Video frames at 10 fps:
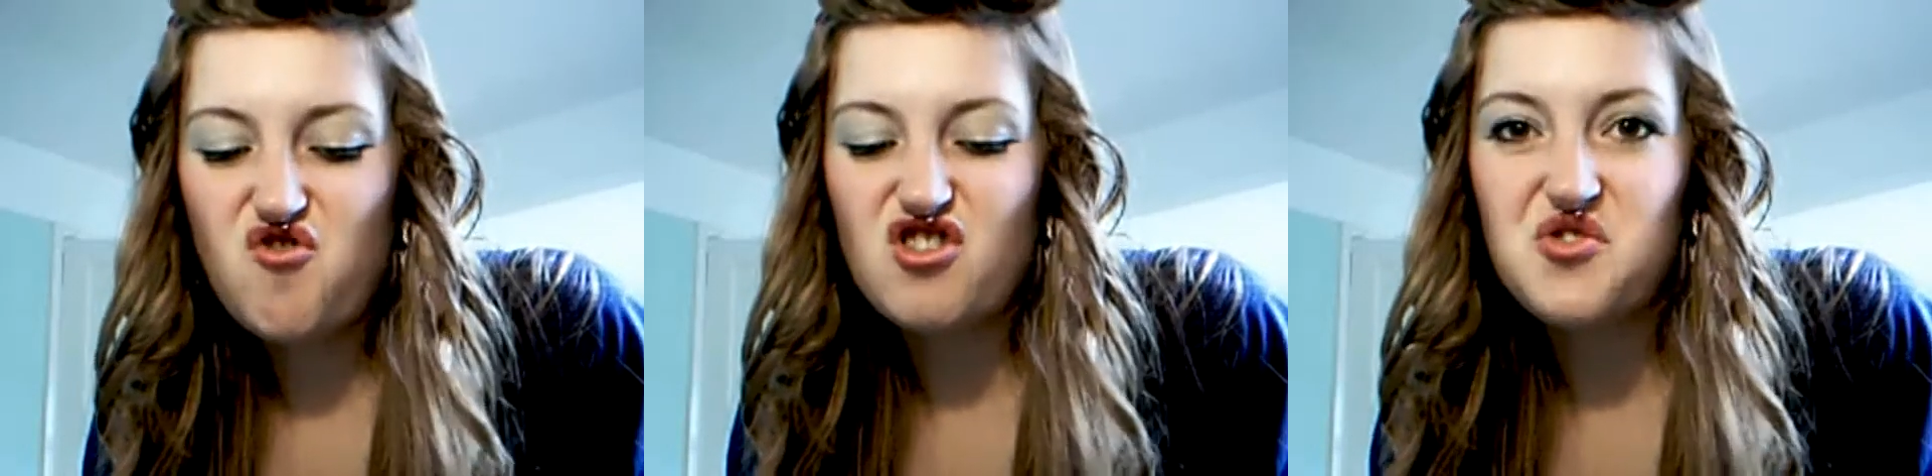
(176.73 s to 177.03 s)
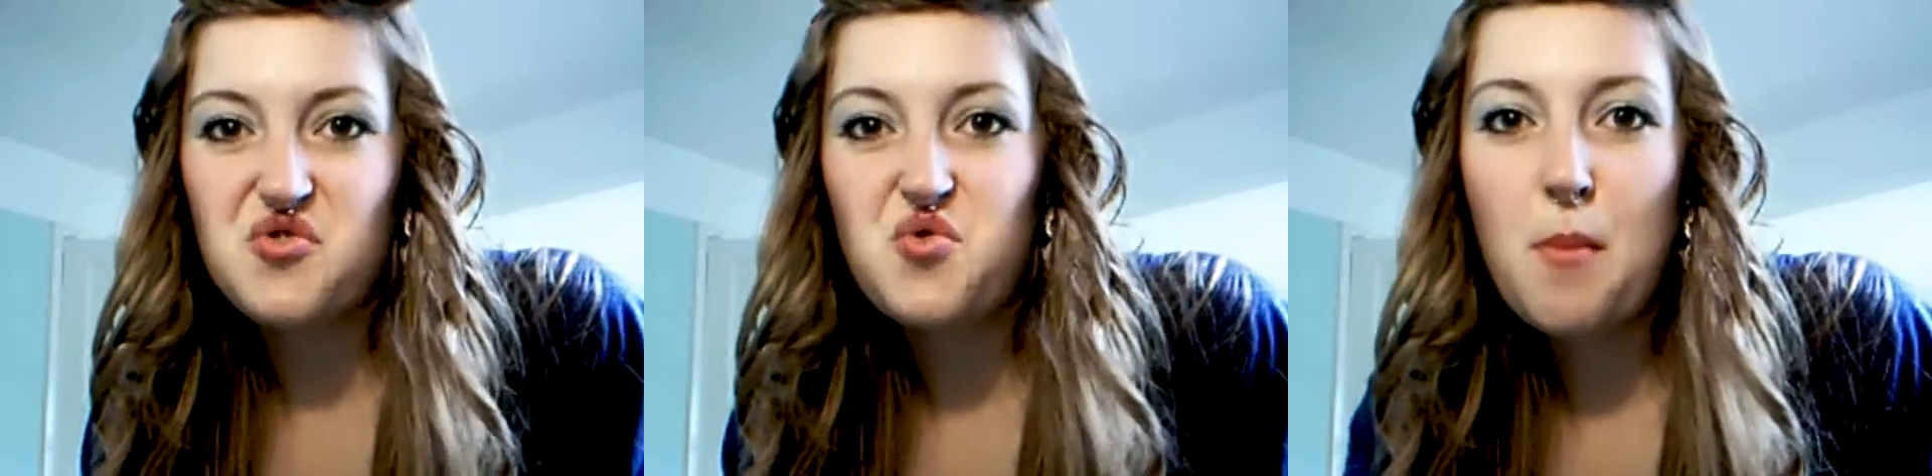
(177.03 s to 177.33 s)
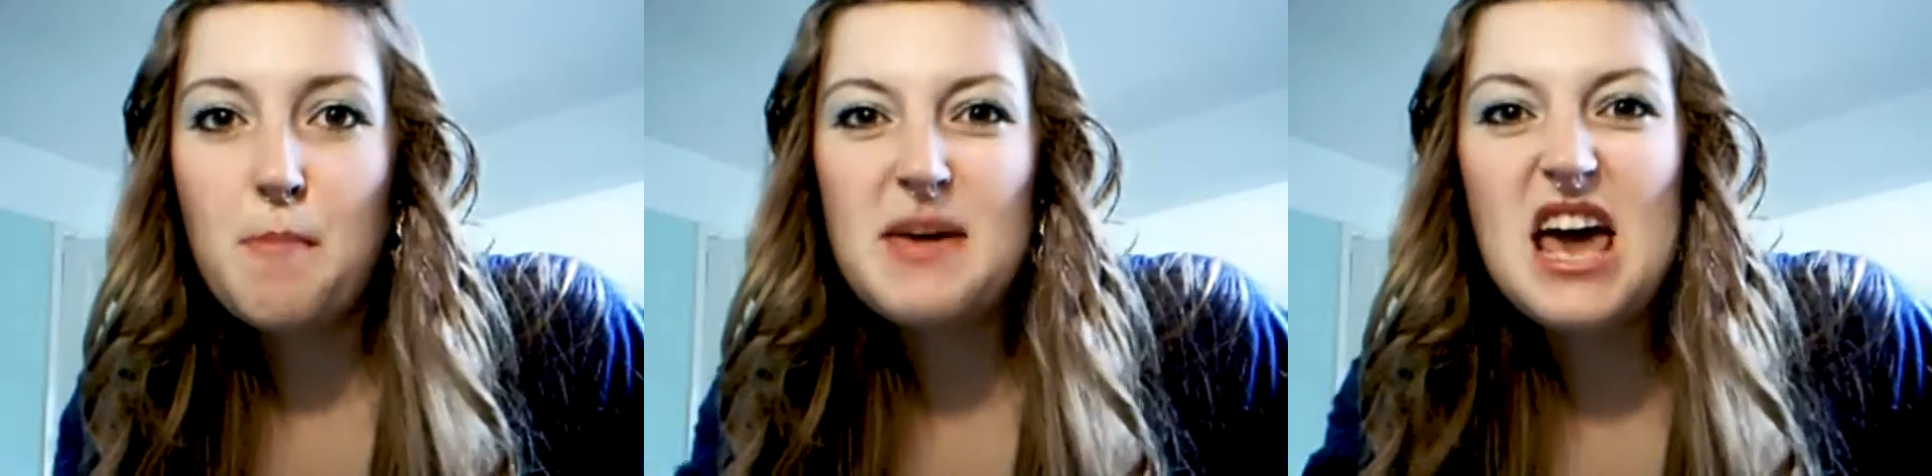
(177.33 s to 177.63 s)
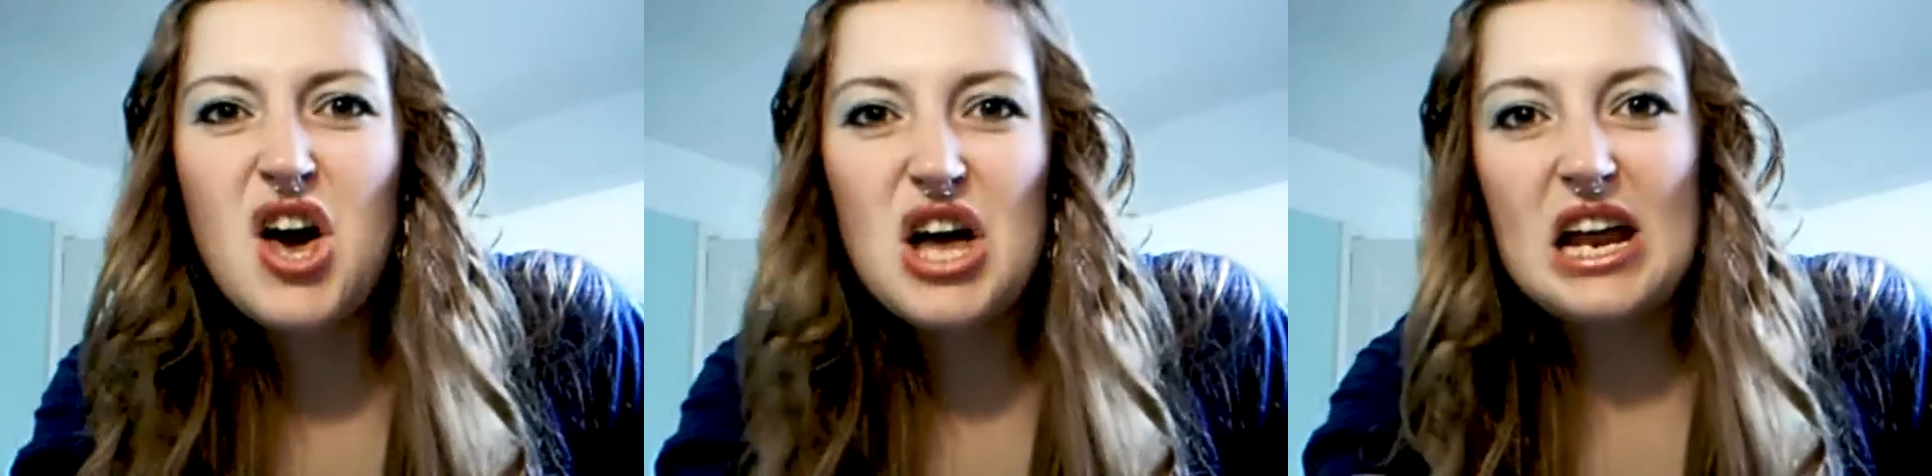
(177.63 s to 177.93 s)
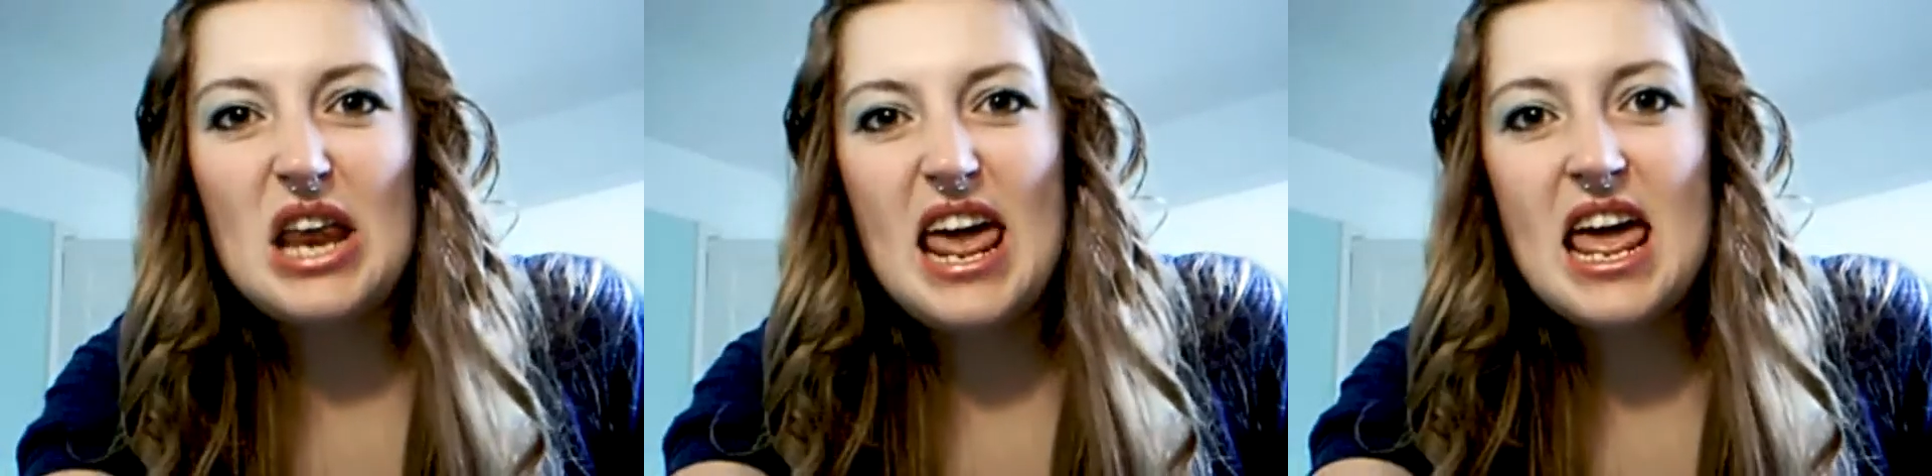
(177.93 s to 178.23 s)
because you're a bit
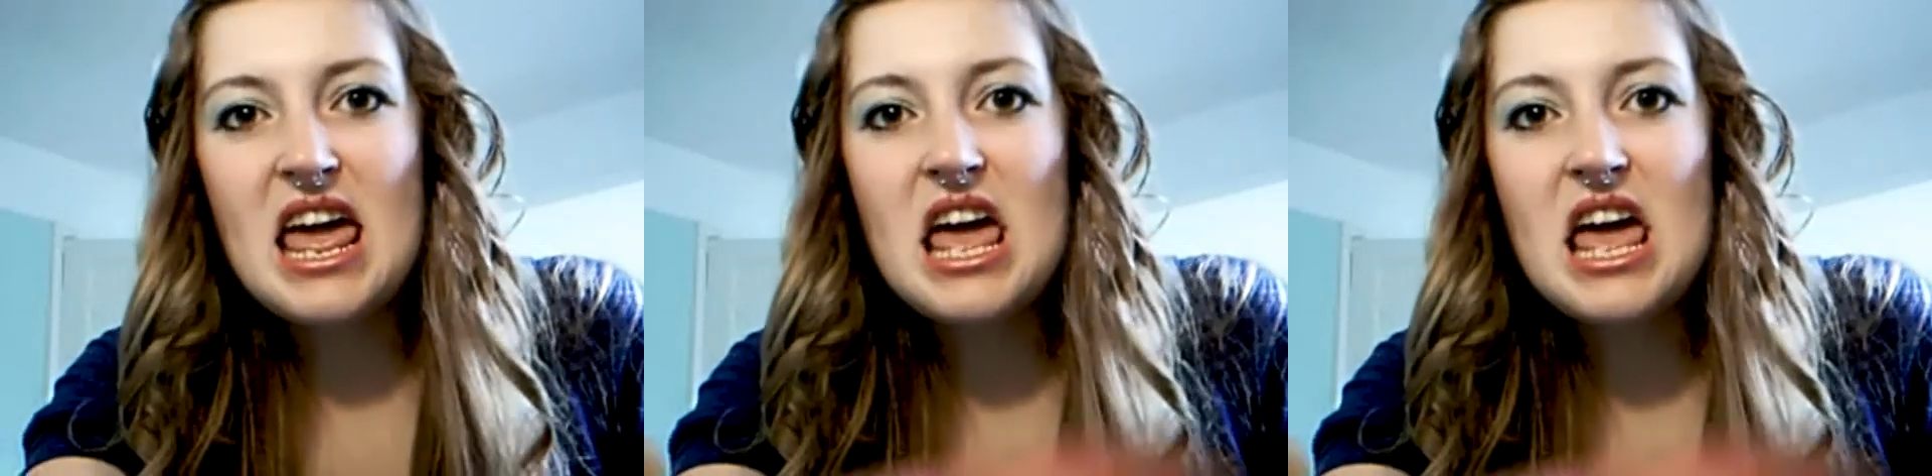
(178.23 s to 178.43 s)
ugly.